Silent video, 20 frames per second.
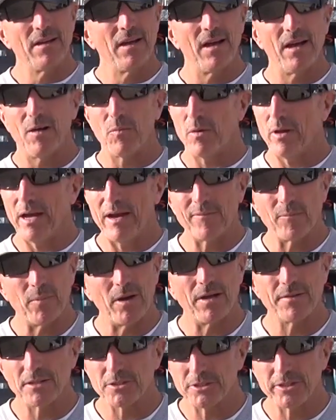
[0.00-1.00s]
We'll have them
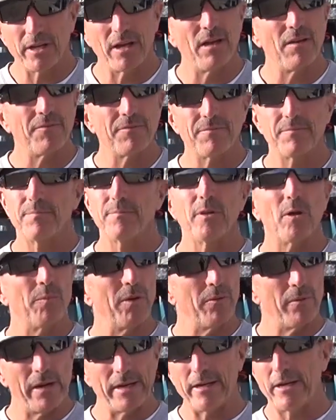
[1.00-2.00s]
on the shelf, they'll
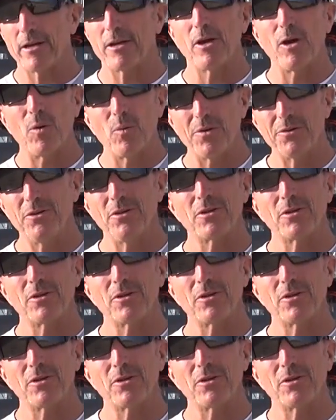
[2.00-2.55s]
be ready to go when